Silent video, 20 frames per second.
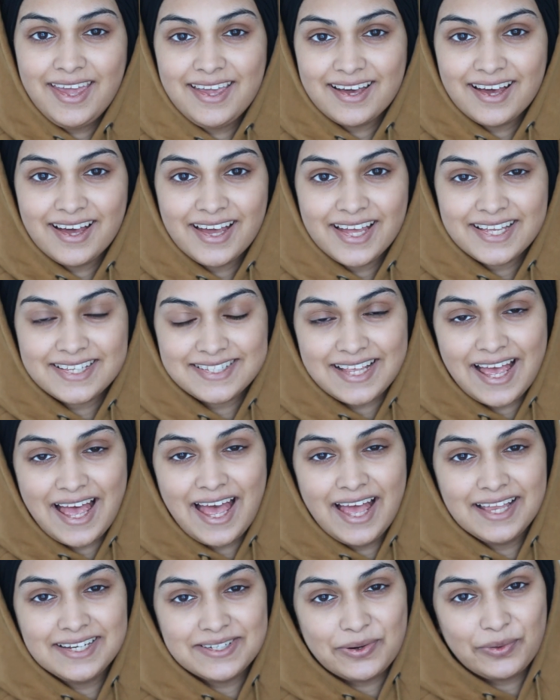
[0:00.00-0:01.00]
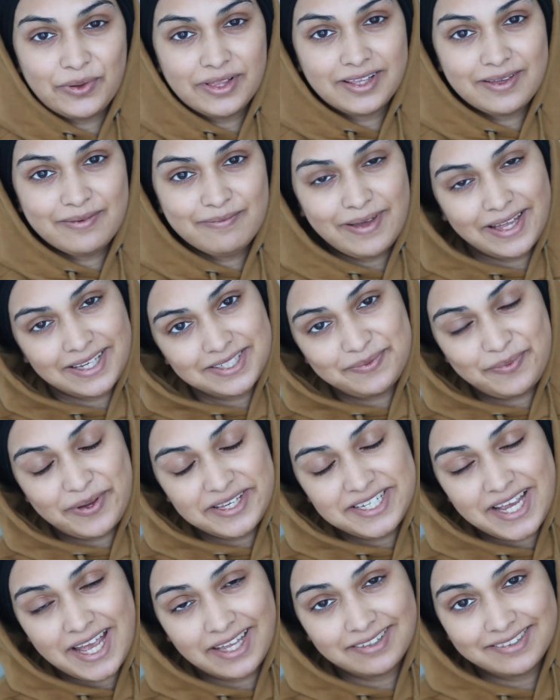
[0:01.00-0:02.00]
Hey guys, and welcome back to my
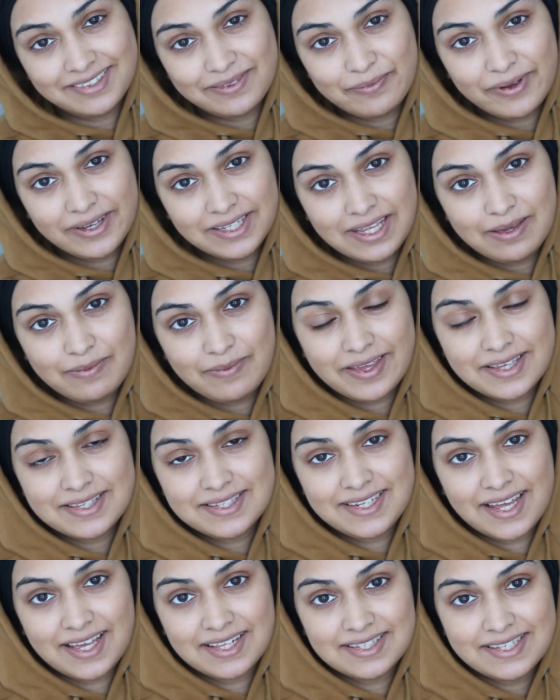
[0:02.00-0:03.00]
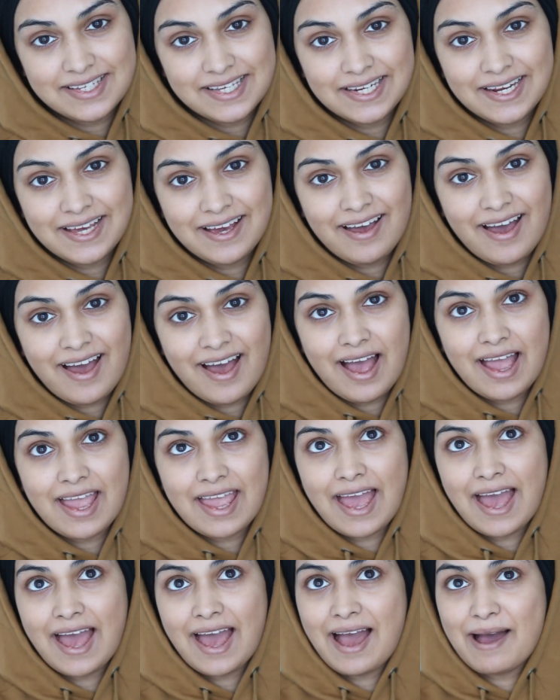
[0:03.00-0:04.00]
channel. My name is Tanzina.
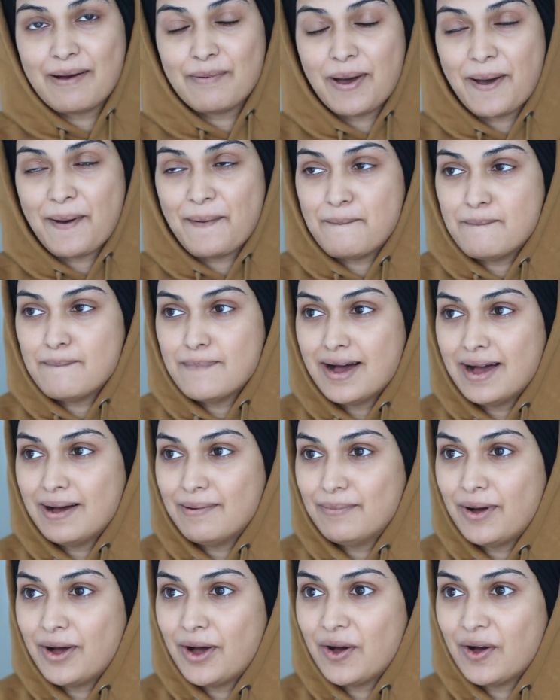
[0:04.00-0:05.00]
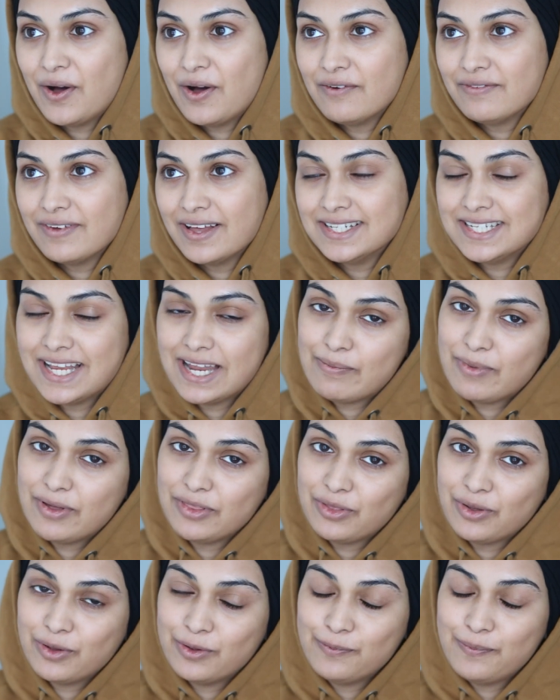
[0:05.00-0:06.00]
I am a mum of a
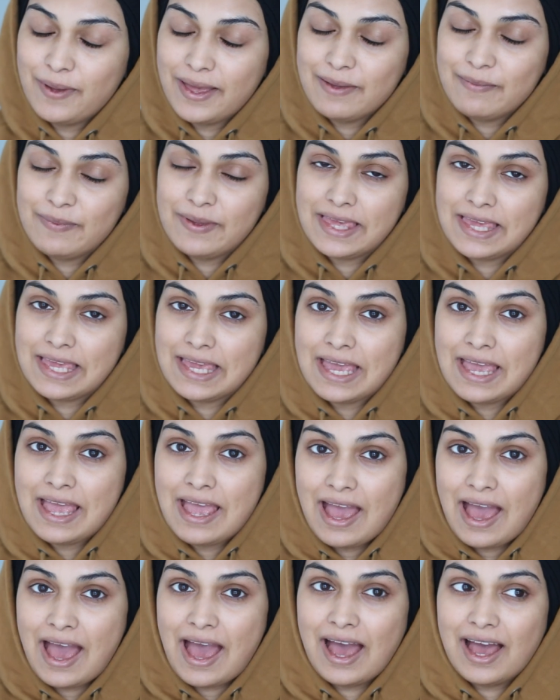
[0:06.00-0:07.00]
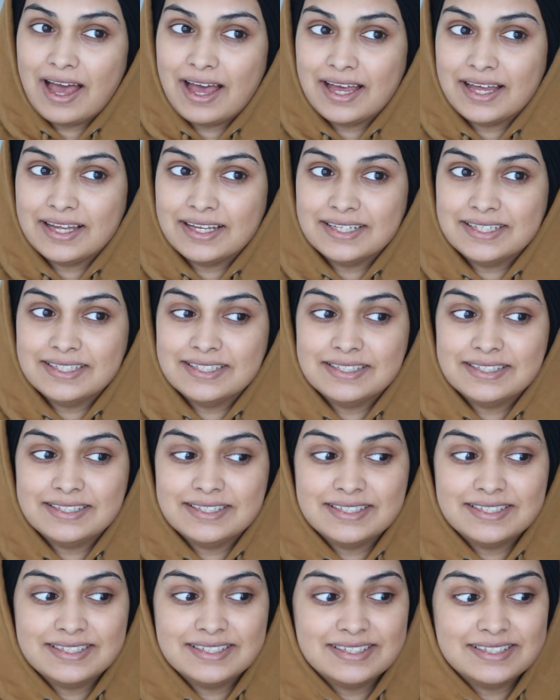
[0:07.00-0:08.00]
10-month-old baby,
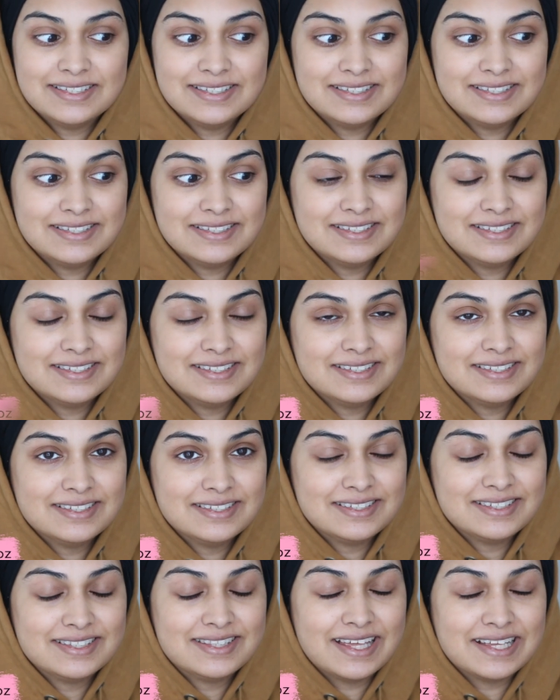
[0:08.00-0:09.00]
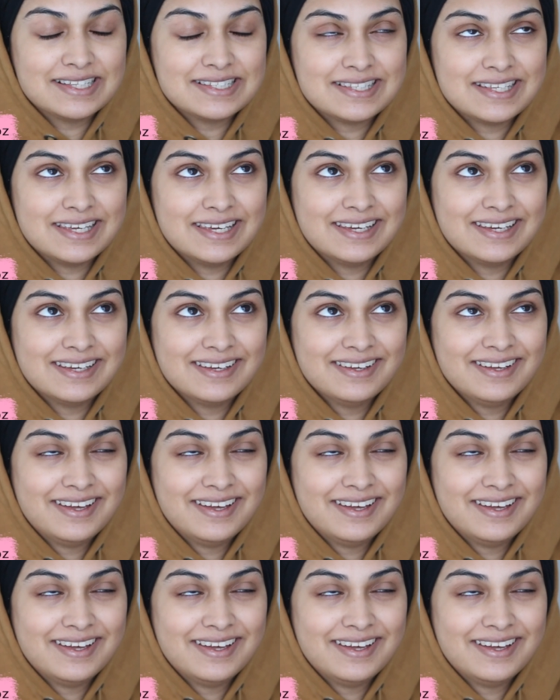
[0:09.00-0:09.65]
and that's it.